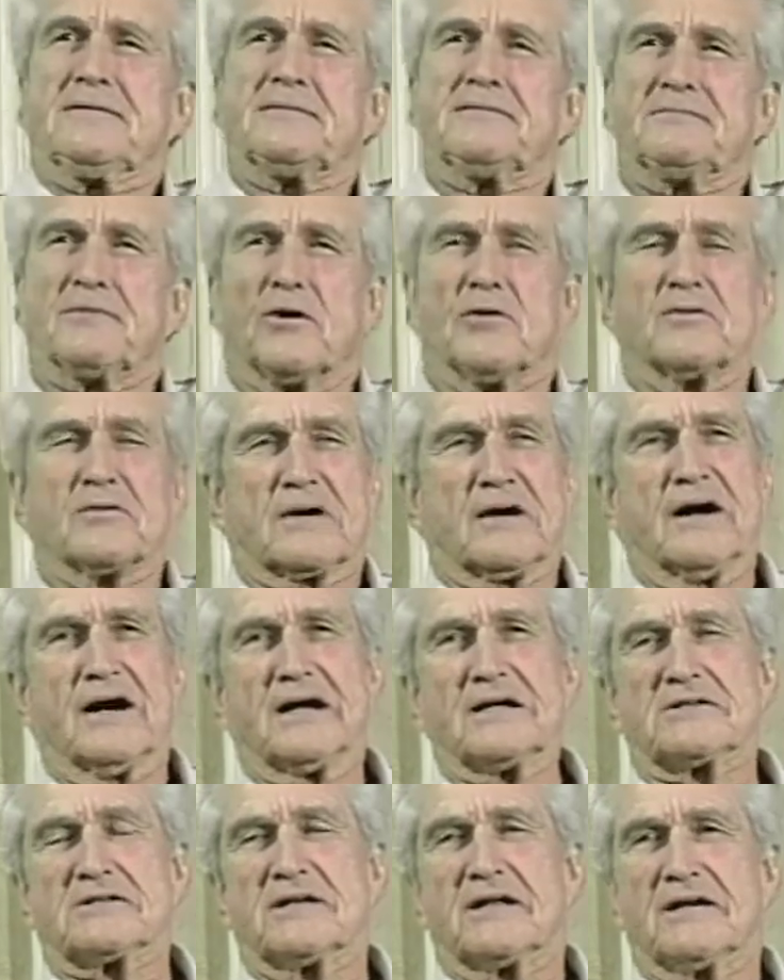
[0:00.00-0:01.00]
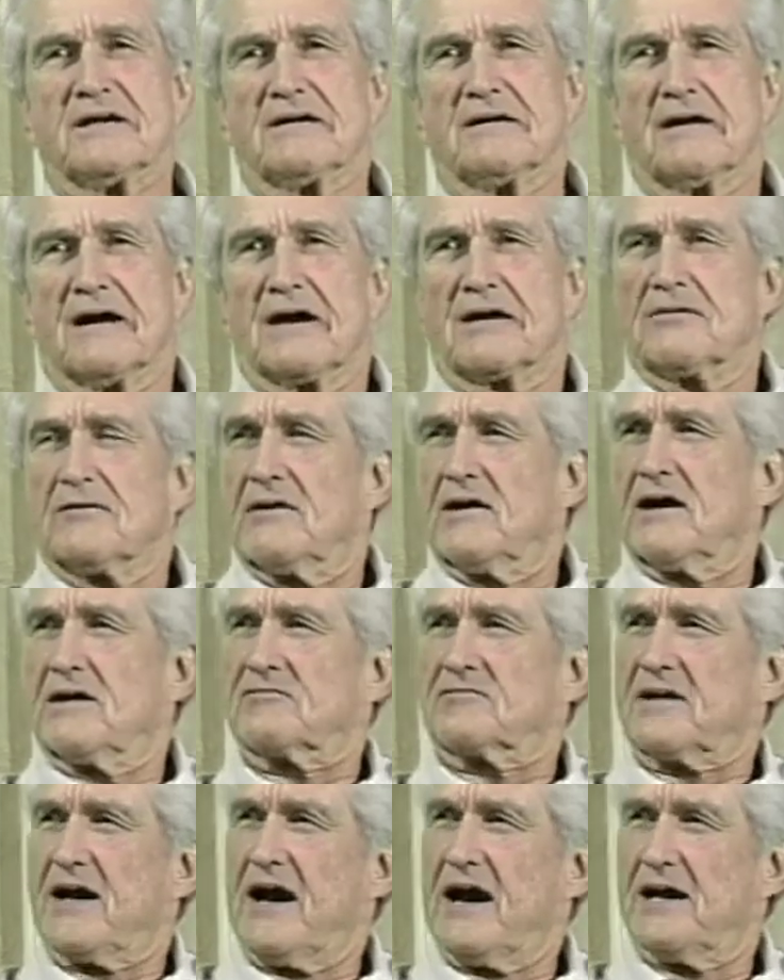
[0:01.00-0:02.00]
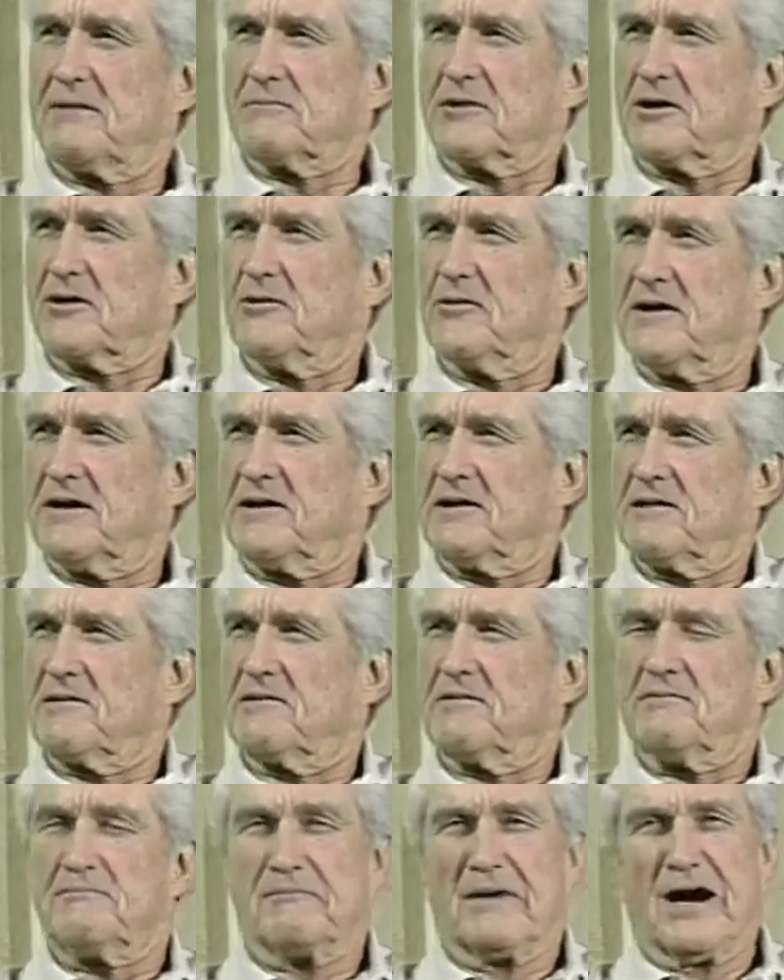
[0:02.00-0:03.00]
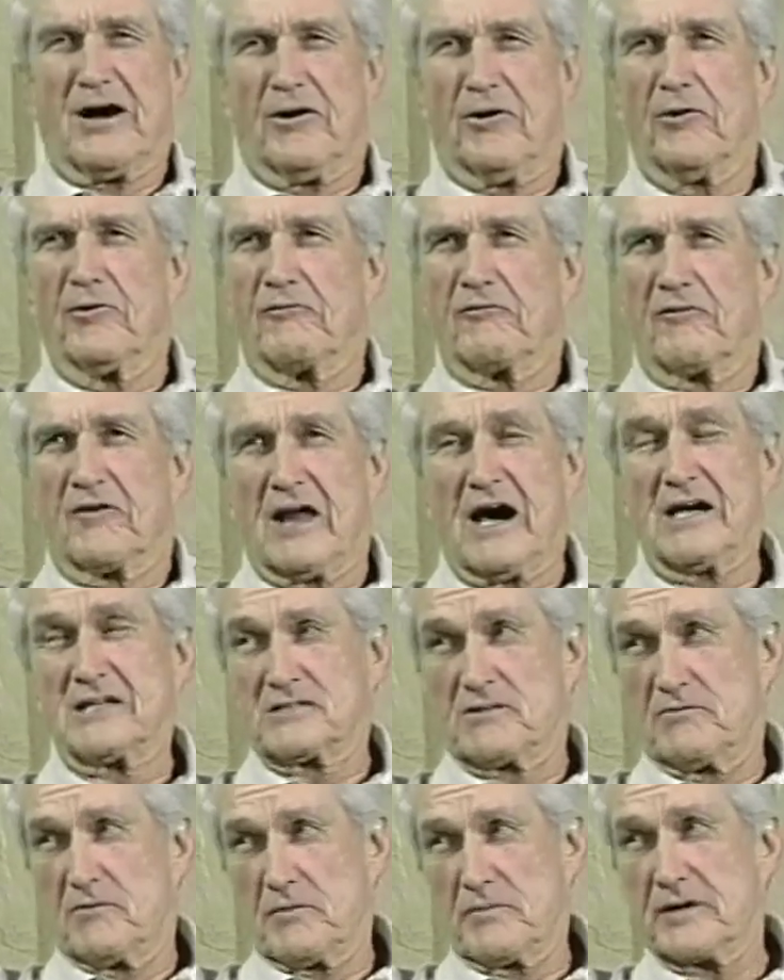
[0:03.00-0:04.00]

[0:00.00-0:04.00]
Oh gosh, I don't have time to go into my whole philosophy,